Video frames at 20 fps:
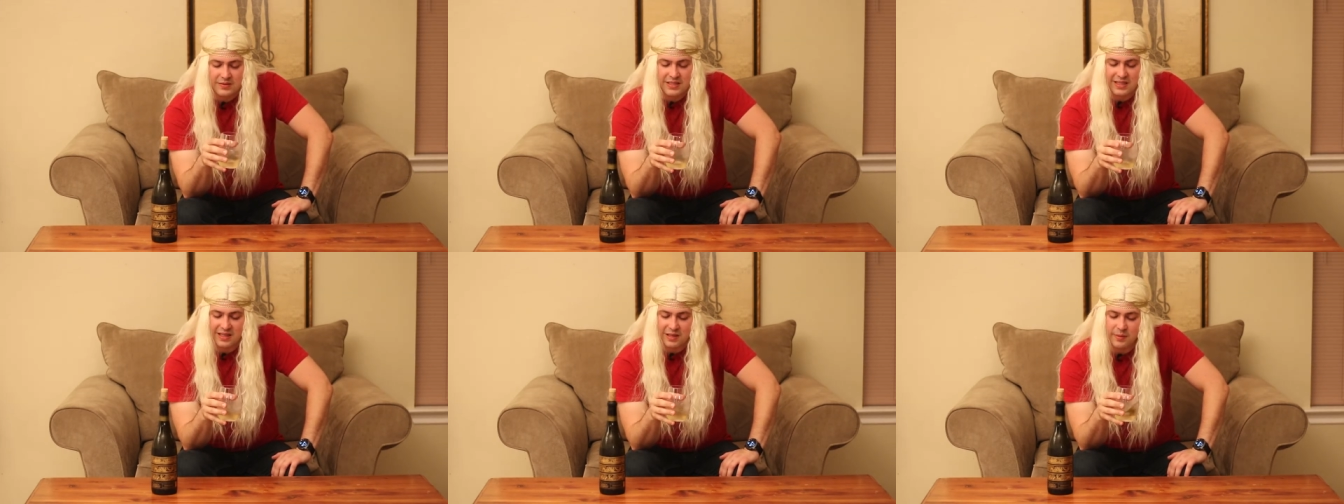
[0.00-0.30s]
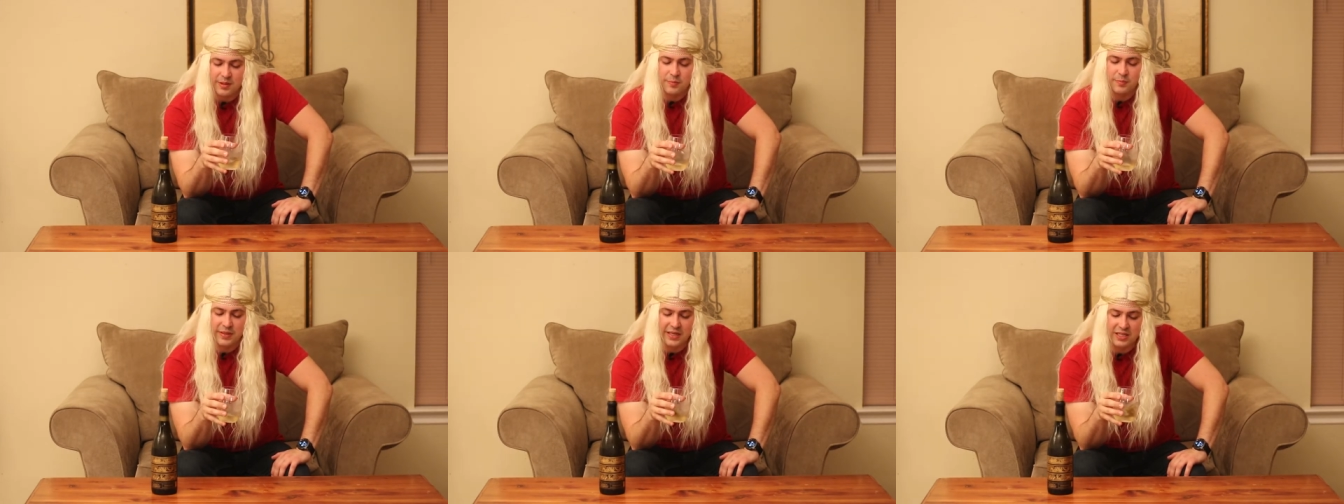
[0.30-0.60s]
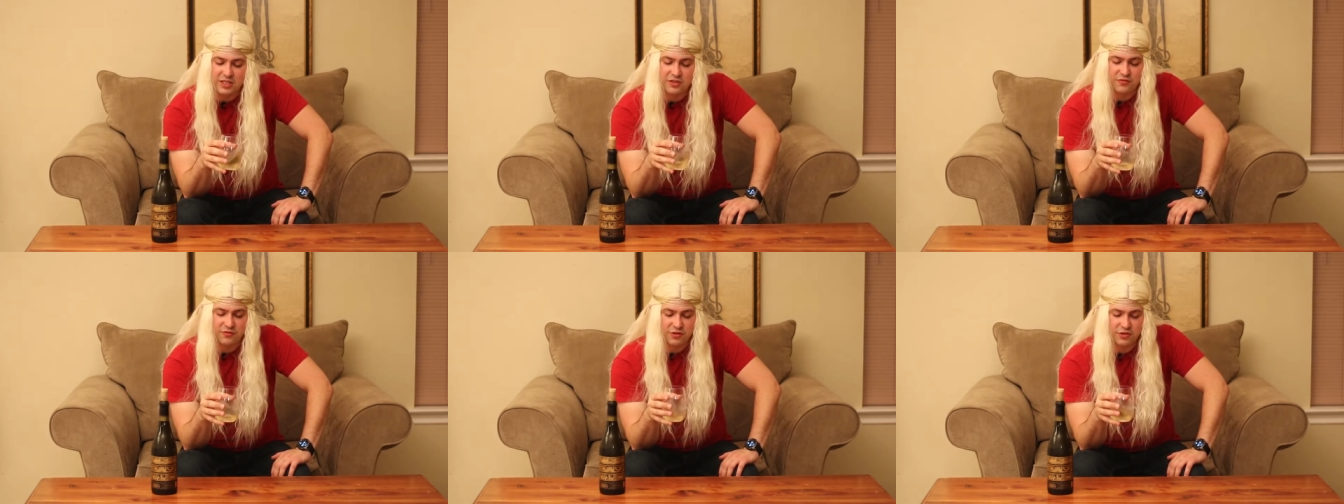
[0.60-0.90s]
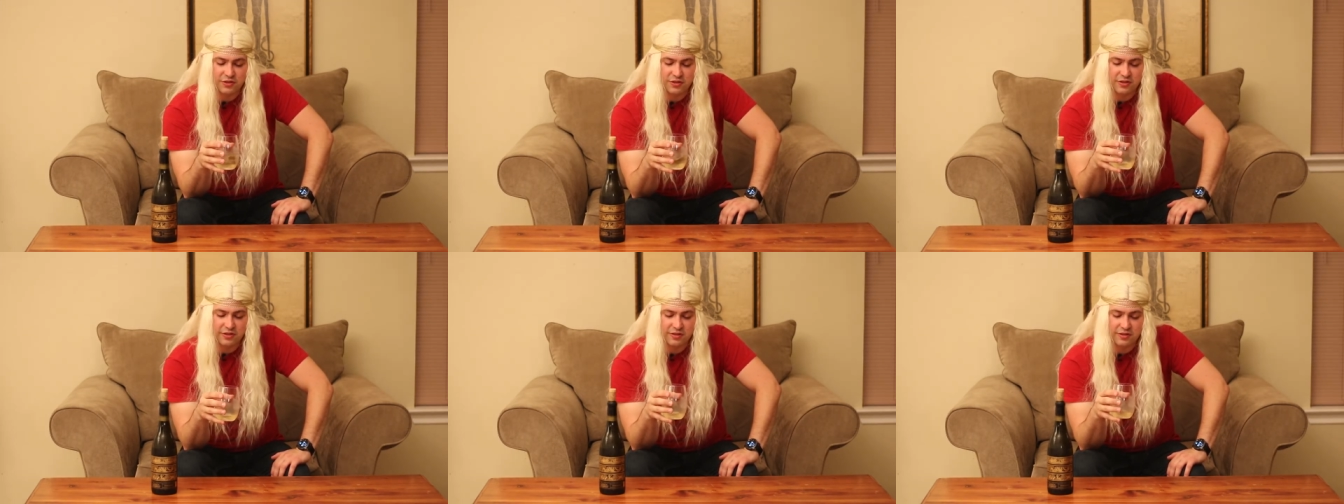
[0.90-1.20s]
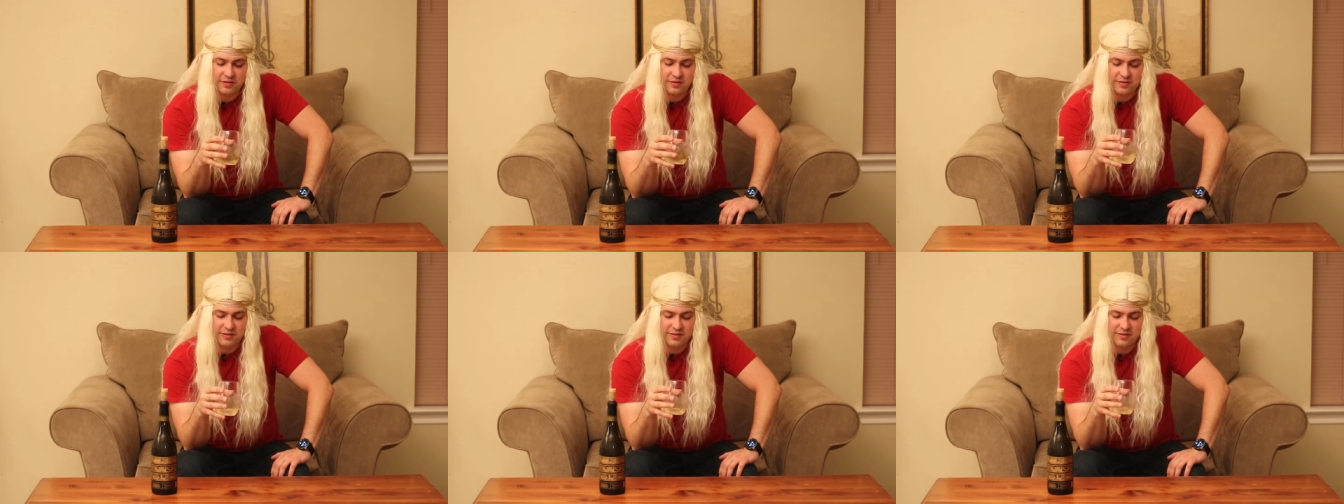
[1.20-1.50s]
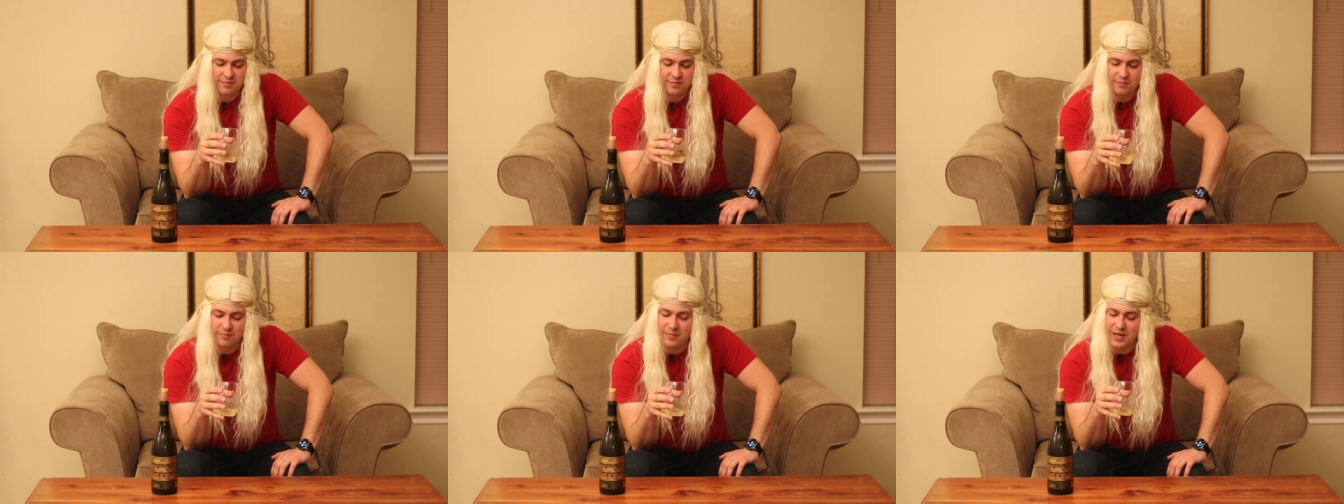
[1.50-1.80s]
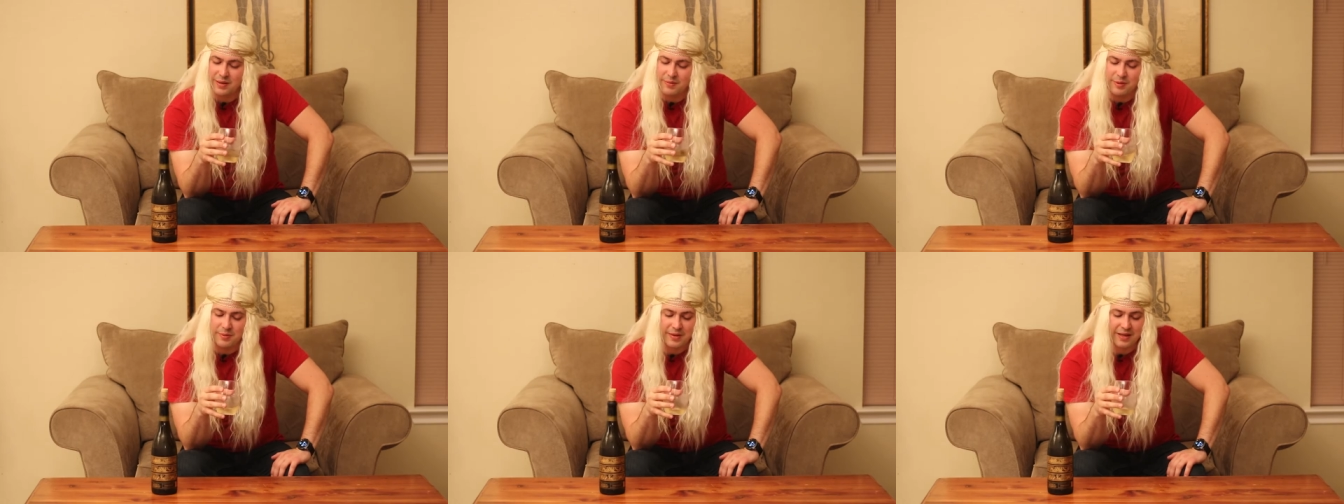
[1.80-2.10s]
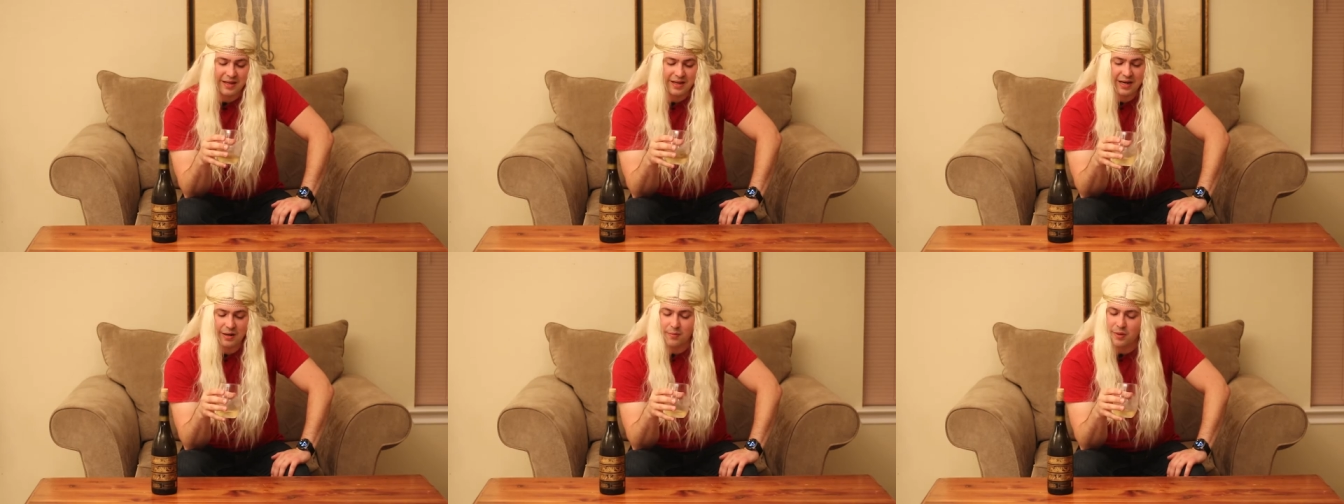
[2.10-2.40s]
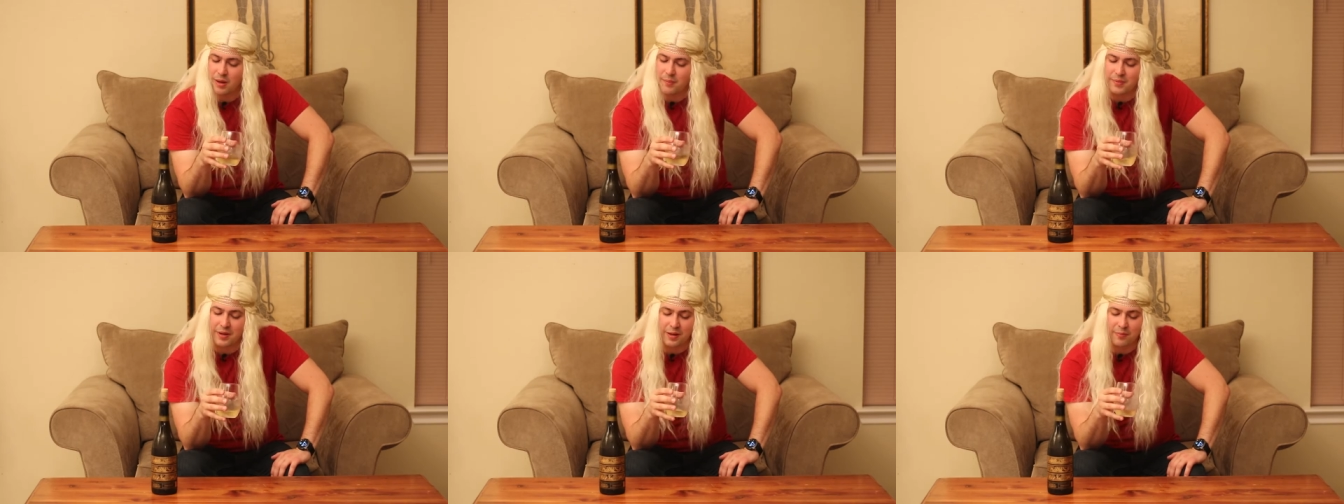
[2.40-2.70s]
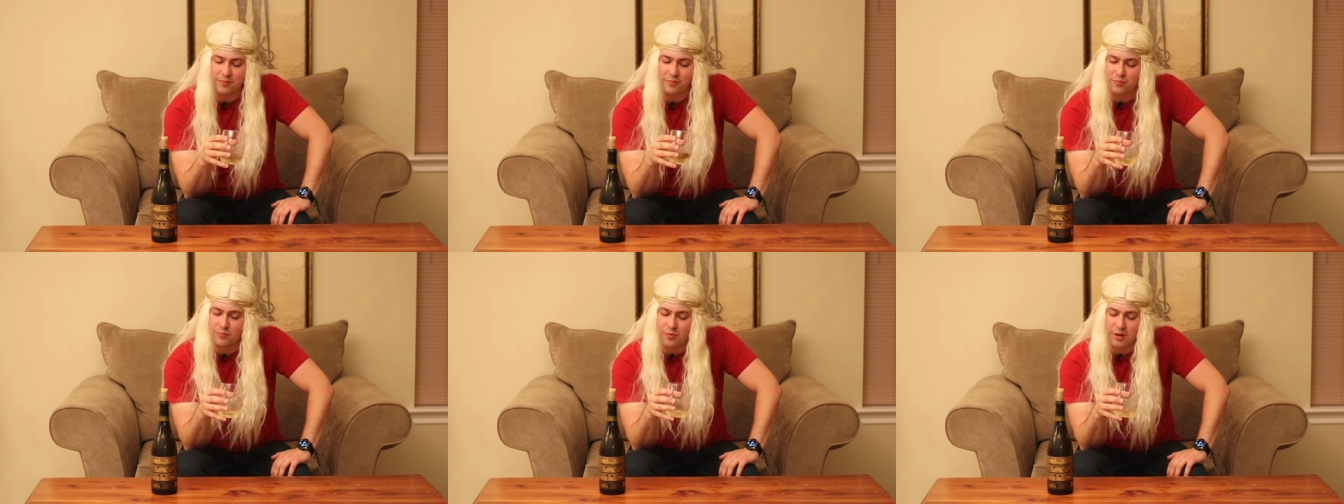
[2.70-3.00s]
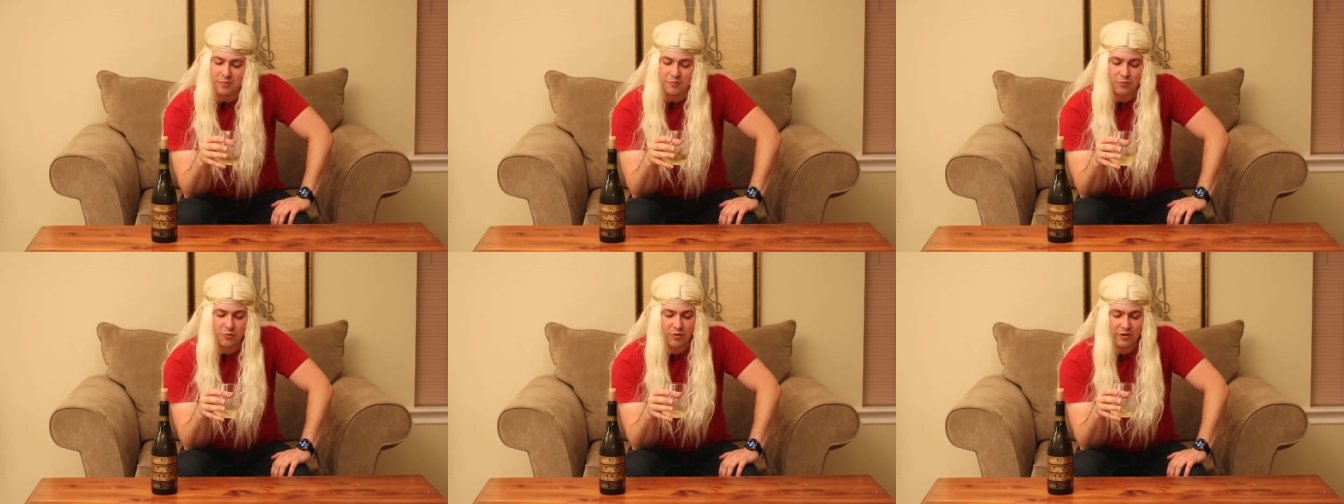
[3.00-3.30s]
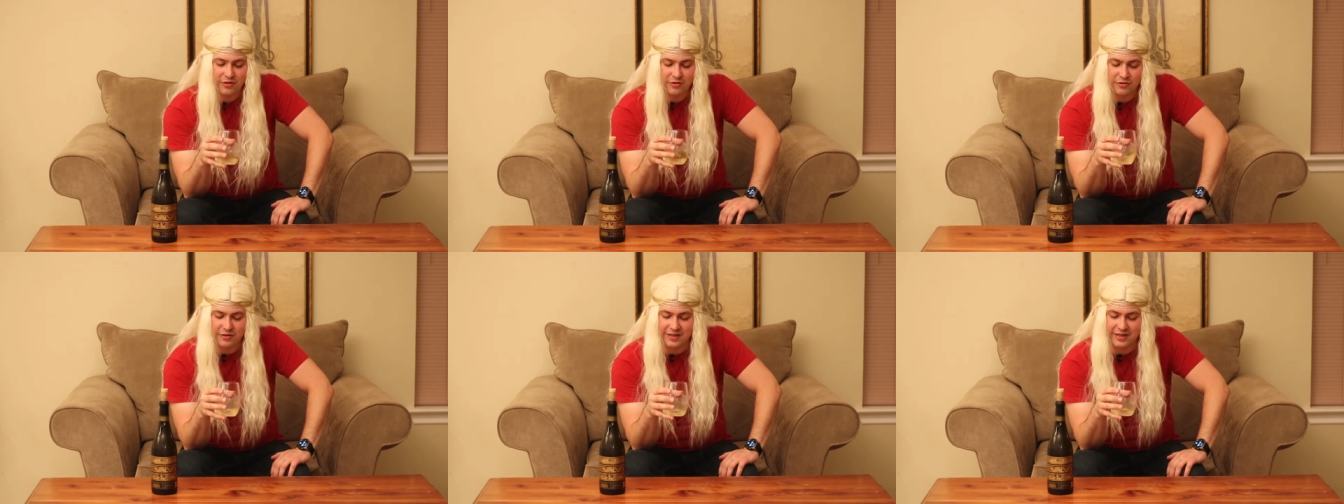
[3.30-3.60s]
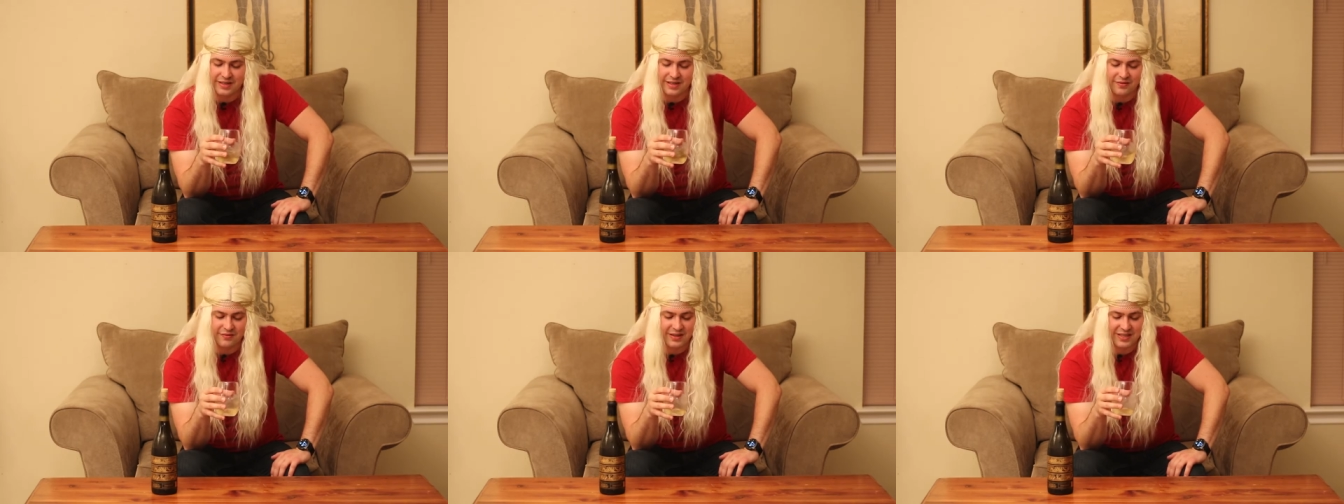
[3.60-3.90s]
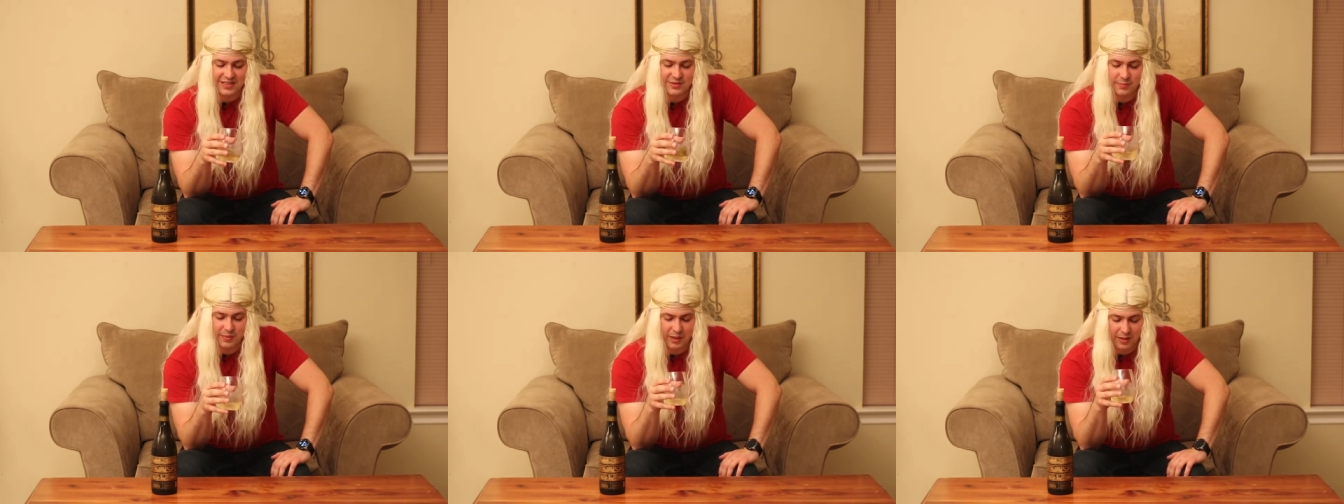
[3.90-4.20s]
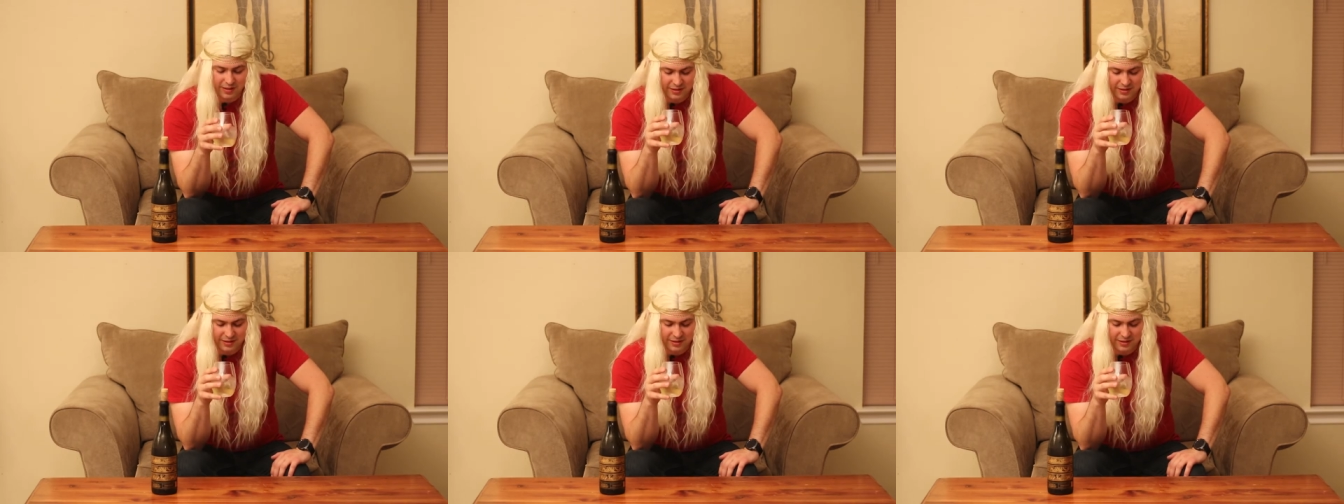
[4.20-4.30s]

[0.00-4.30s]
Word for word: I'd say lemon peach for sure. Maybe melon, I'm, I'm, I'm, I'm wondering if that's